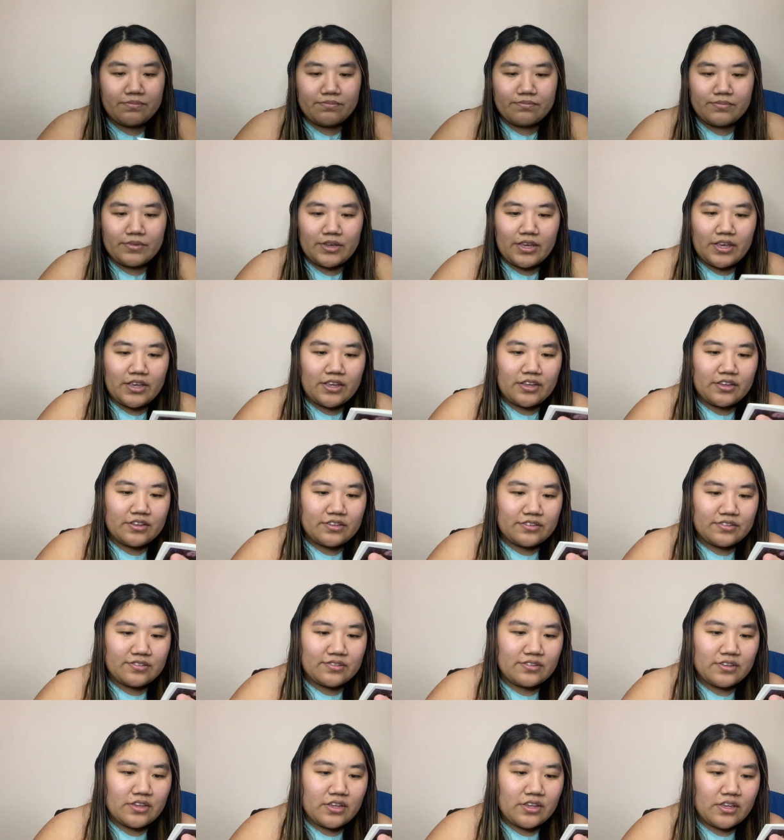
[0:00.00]

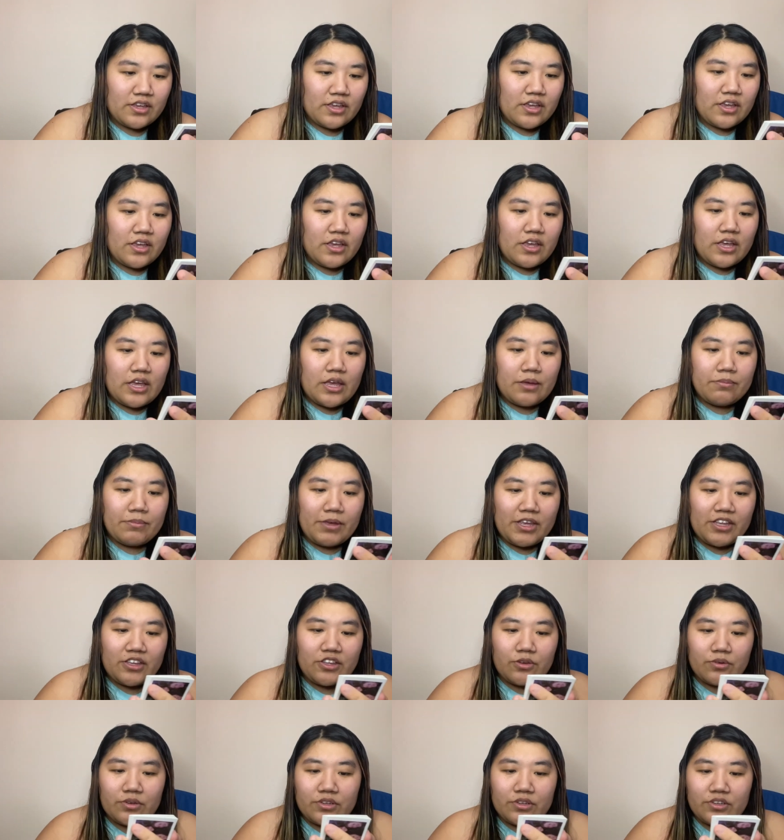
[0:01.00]
is
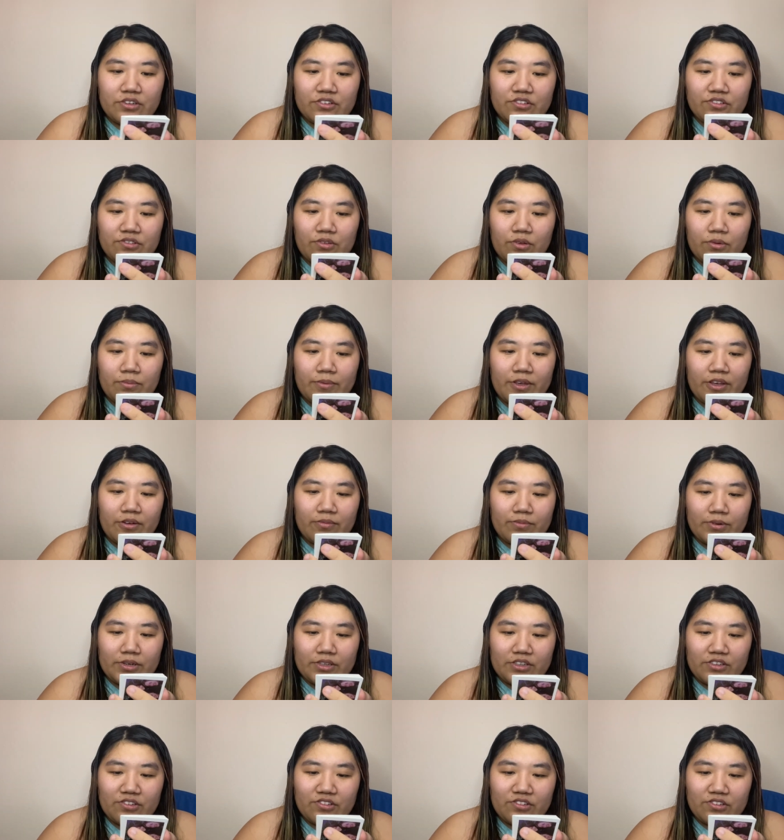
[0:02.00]
make you and your soulmate
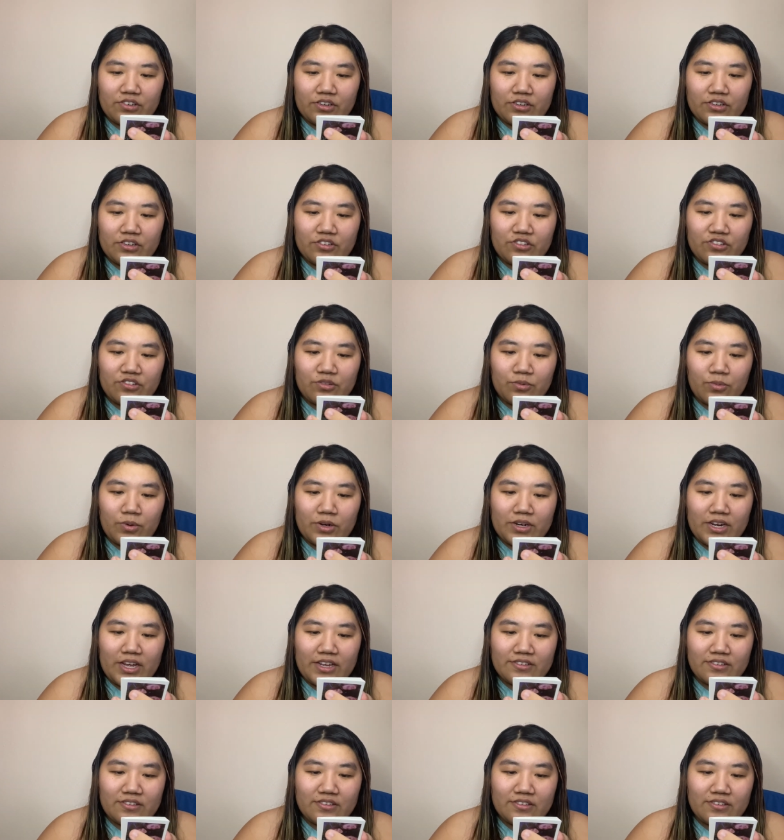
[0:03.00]
really turn into one
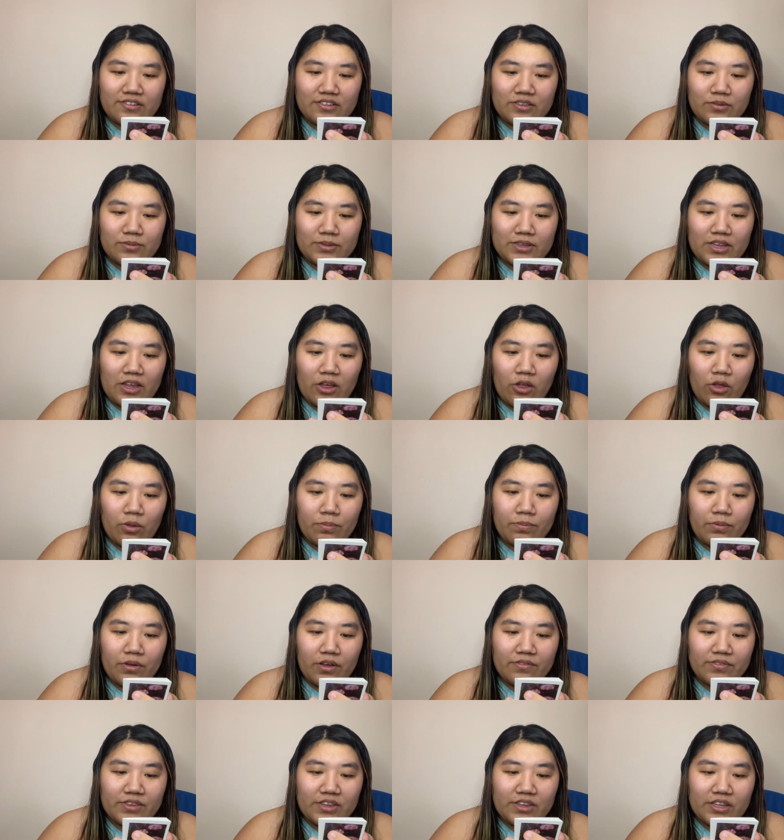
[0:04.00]
entity with the help
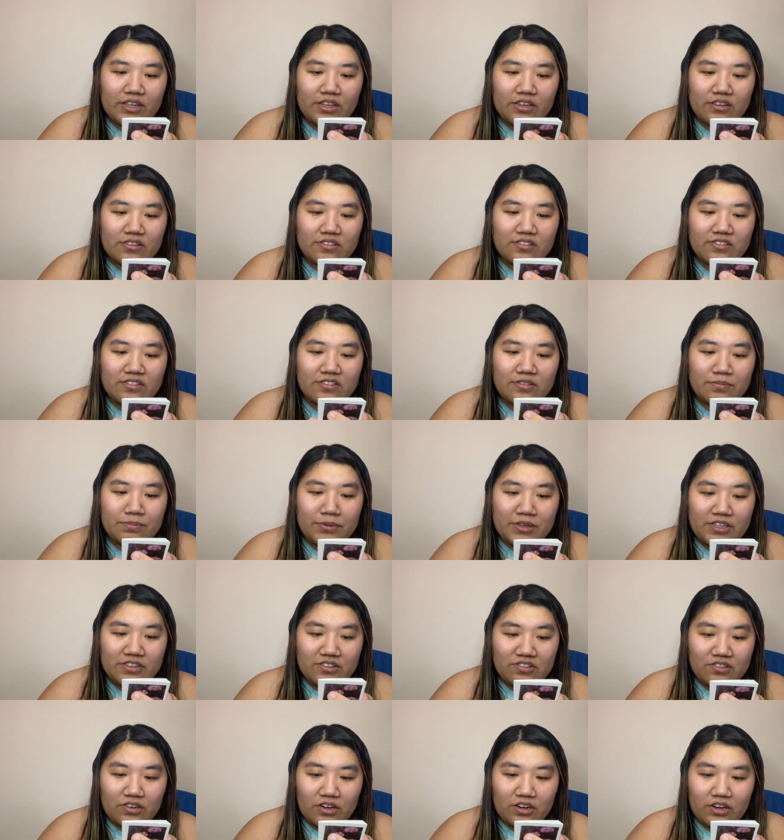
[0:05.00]
of the
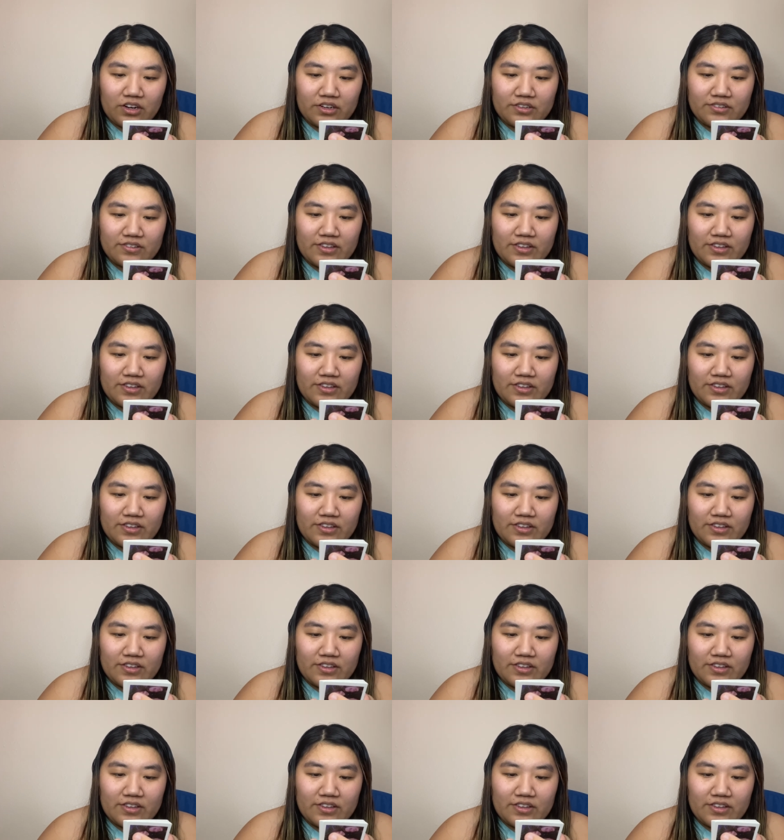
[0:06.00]
splitzer.